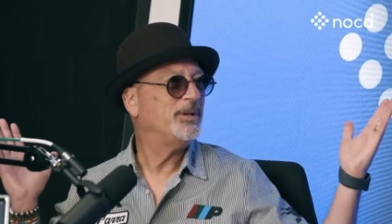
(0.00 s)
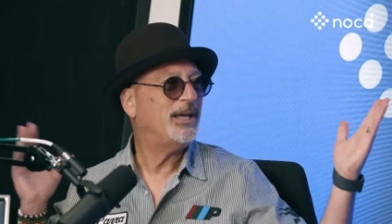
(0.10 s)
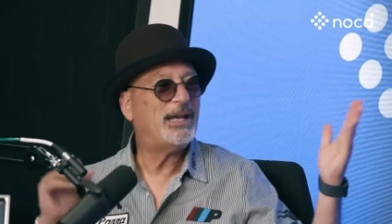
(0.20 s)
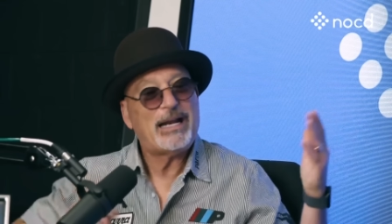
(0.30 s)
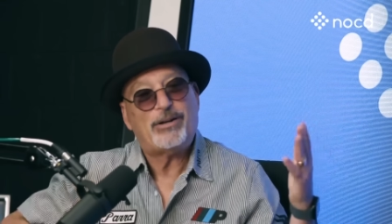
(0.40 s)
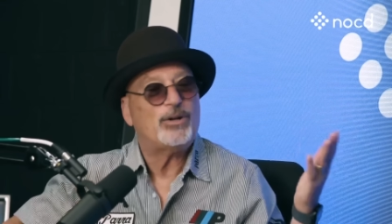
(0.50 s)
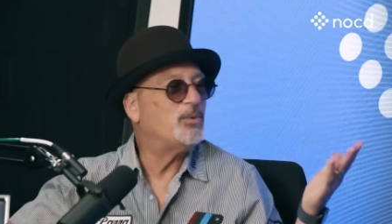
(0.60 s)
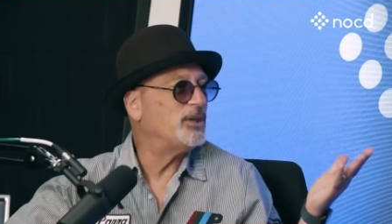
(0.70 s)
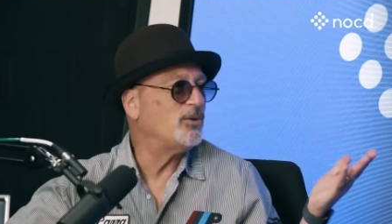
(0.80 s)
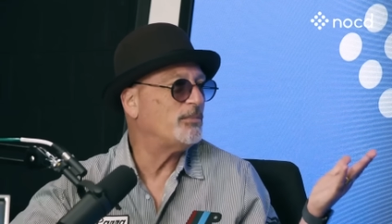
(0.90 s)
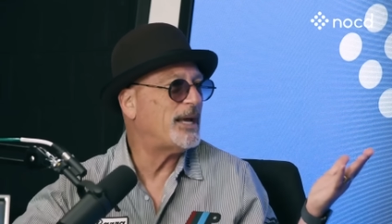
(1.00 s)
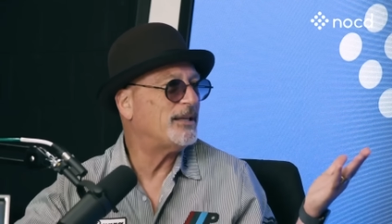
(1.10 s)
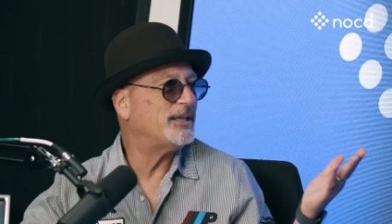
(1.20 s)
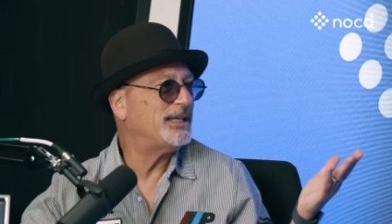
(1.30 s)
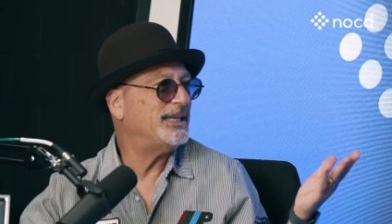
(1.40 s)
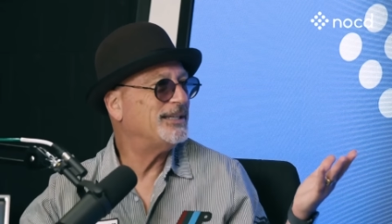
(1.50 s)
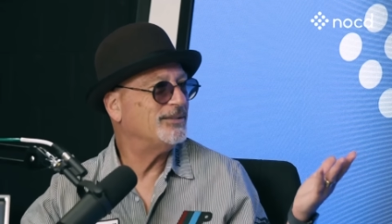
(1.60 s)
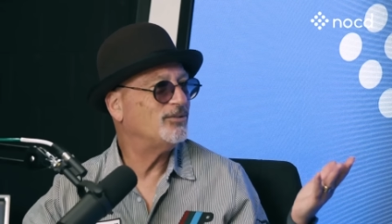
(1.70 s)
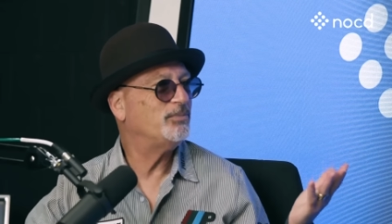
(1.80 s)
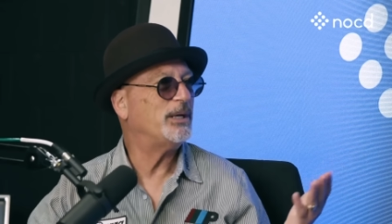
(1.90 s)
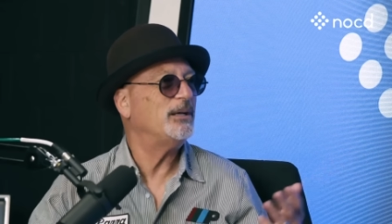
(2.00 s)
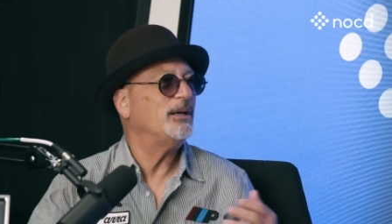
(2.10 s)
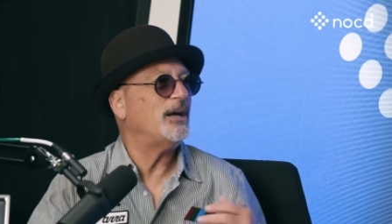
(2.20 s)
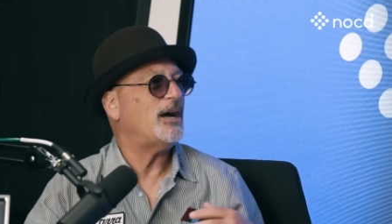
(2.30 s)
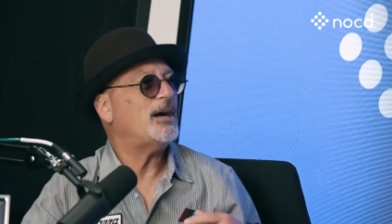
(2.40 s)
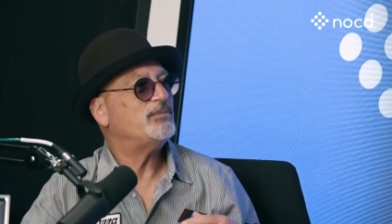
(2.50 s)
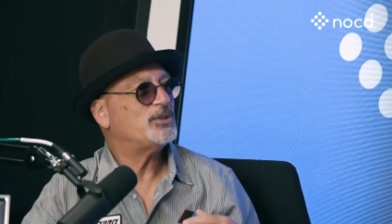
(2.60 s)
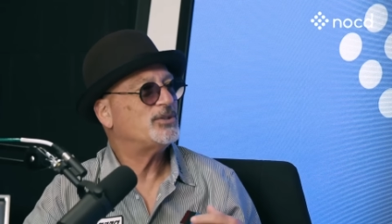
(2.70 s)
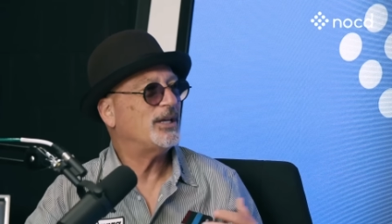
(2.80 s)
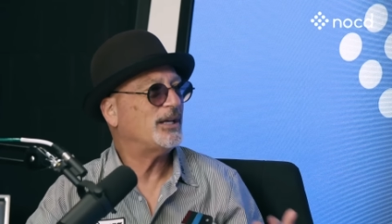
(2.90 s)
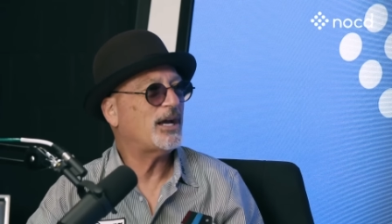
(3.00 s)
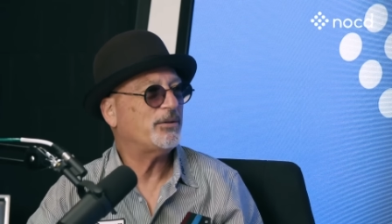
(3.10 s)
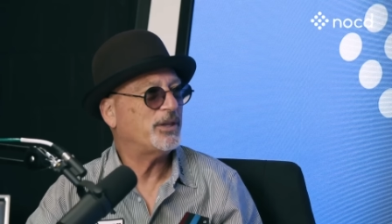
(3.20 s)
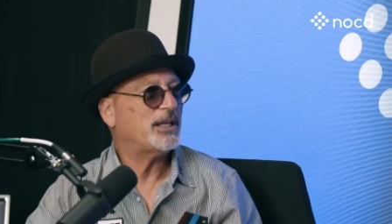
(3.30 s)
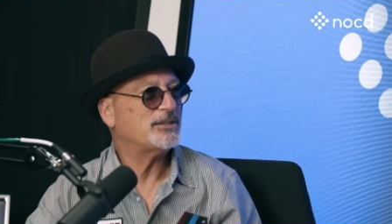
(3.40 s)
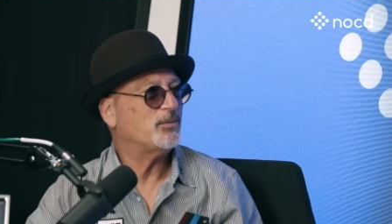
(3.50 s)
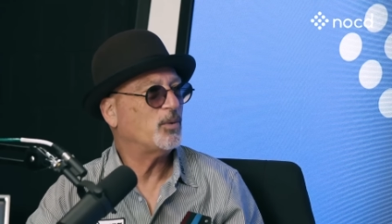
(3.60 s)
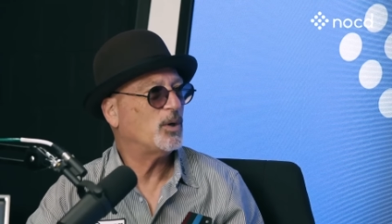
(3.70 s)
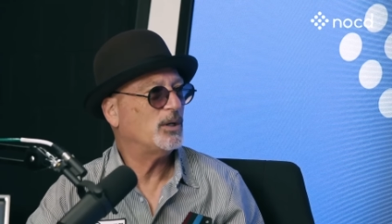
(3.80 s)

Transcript: And I don't know what normality is, but I'm just saying I don't think that's a word